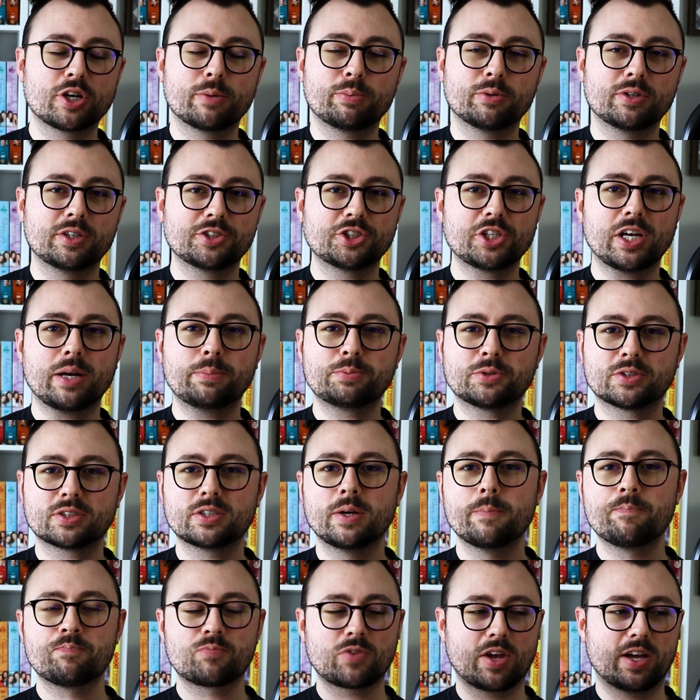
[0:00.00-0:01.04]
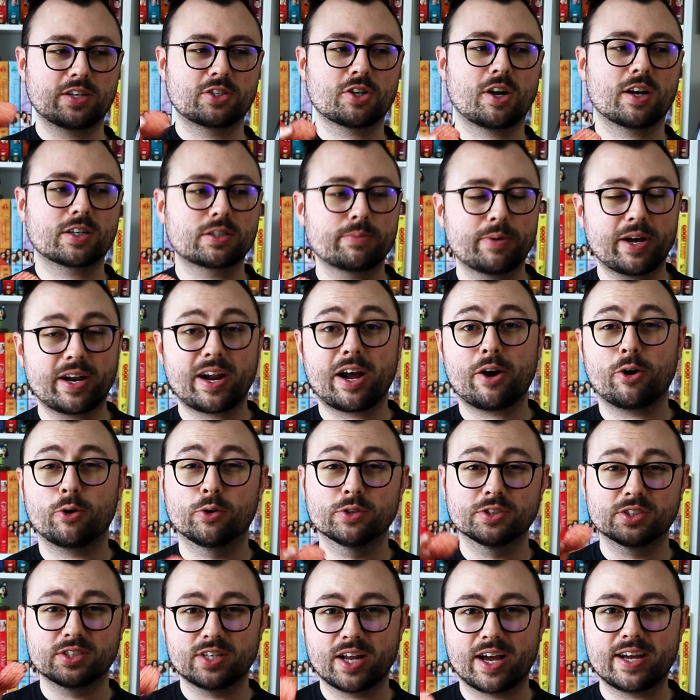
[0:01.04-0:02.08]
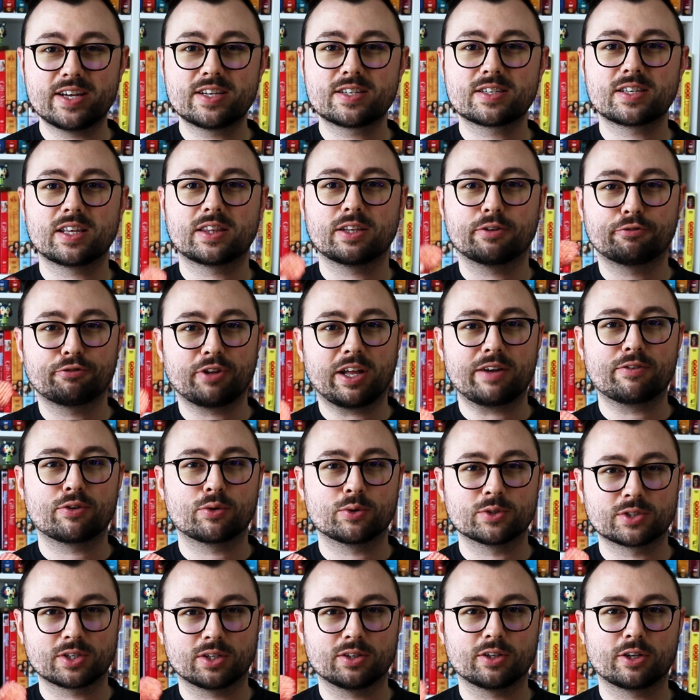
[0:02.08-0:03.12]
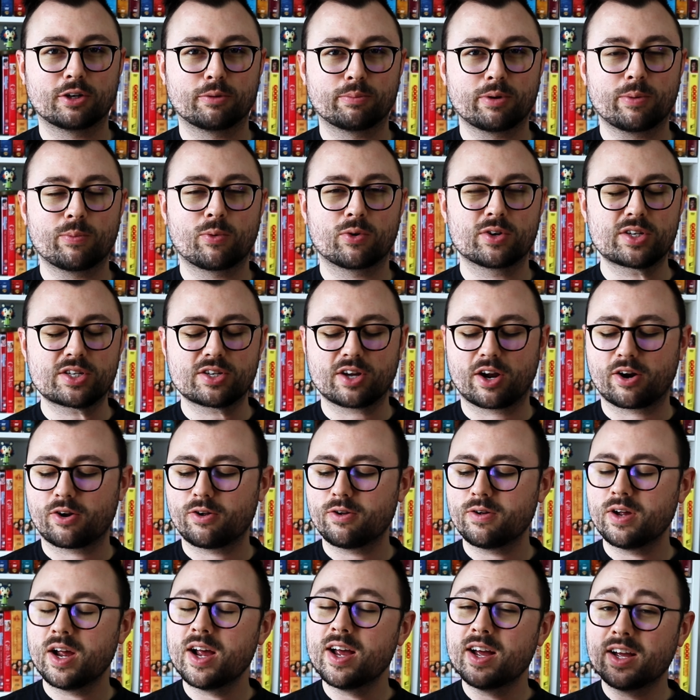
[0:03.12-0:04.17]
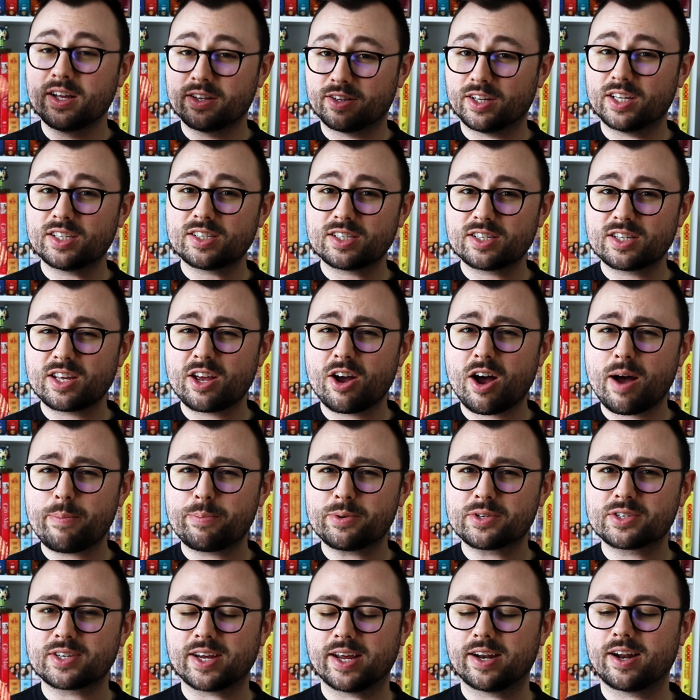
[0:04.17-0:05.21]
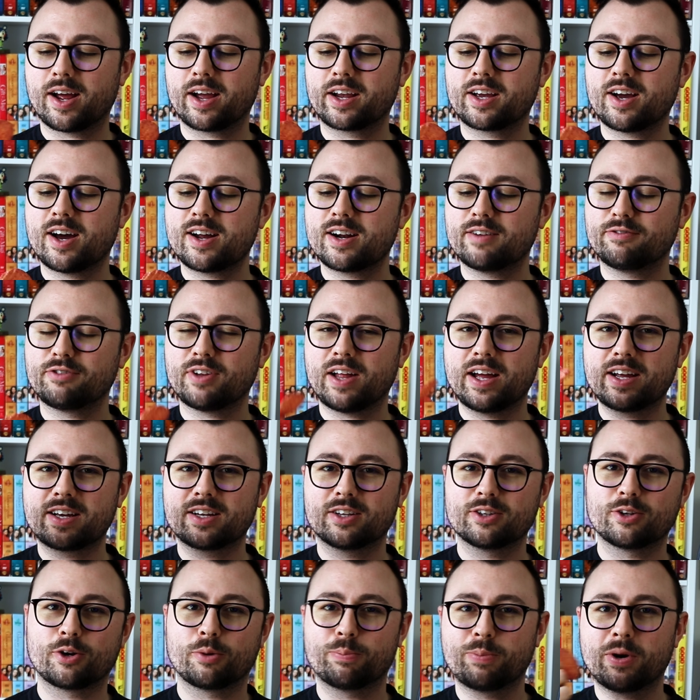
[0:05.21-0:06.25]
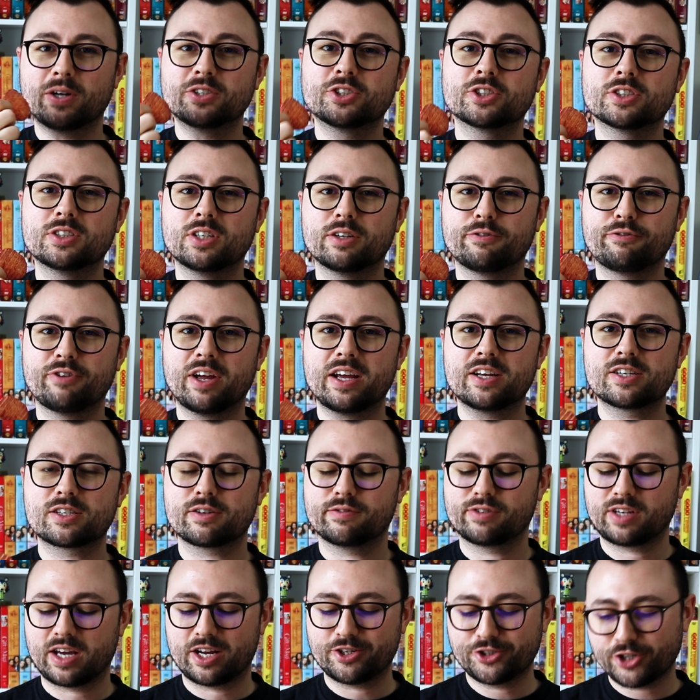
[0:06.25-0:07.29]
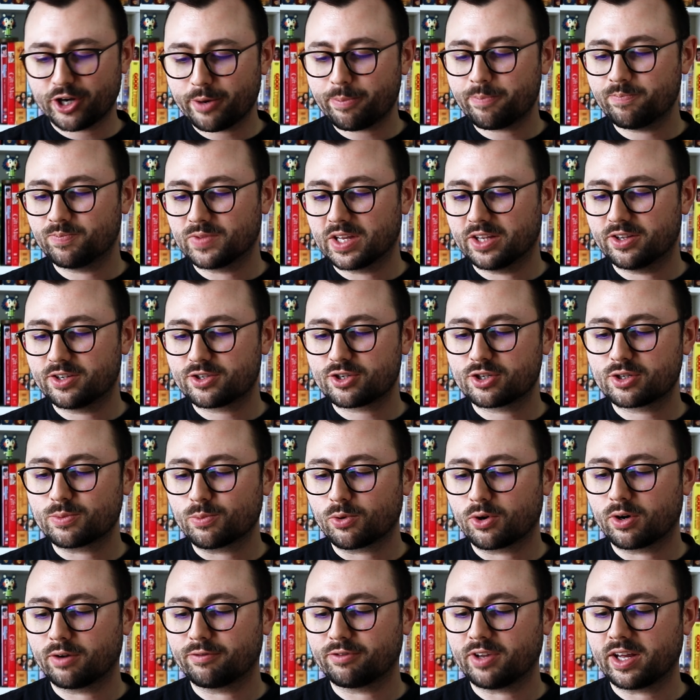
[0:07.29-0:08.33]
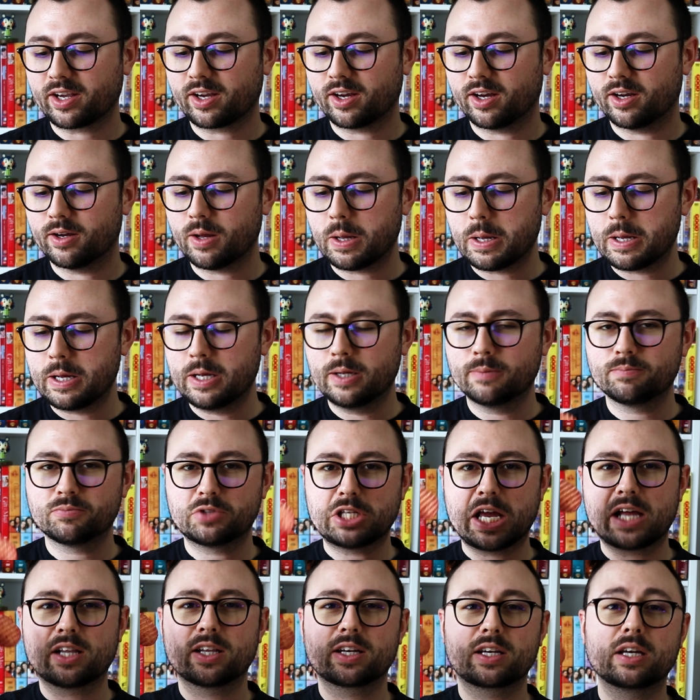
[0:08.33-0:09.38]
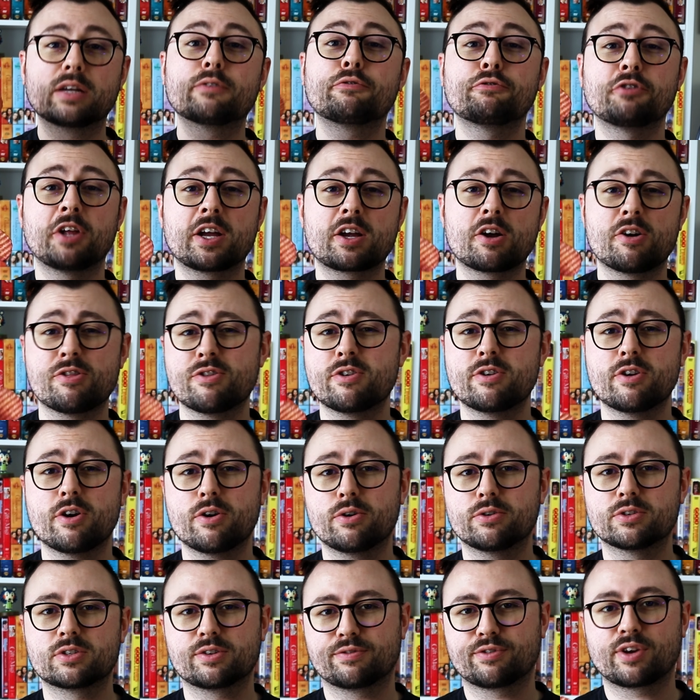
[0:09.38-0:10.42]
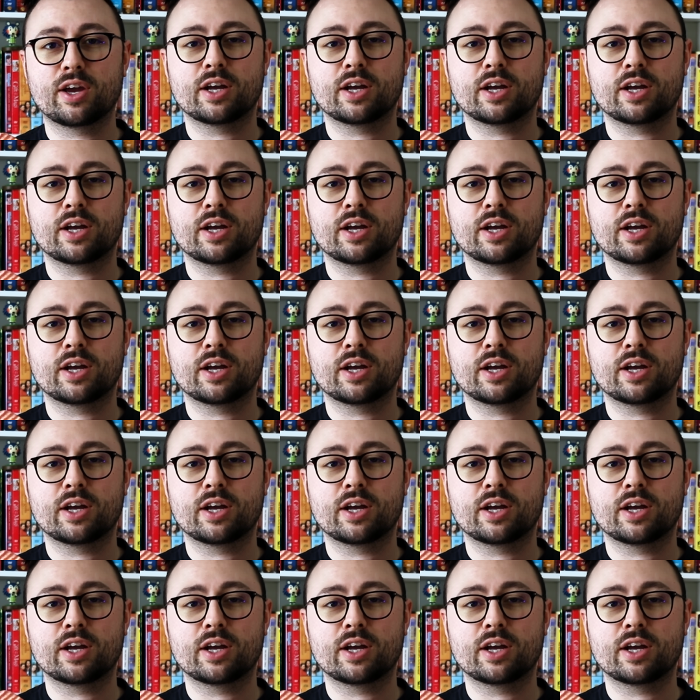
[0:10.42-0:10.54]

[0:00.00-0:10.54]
couple of chips, I talked about how it was nice that their flavor was a little bit more subtle. This is the opposite. I kind of like a little punch in the face of ketchup, and this is more of like a delicate flick on the nose of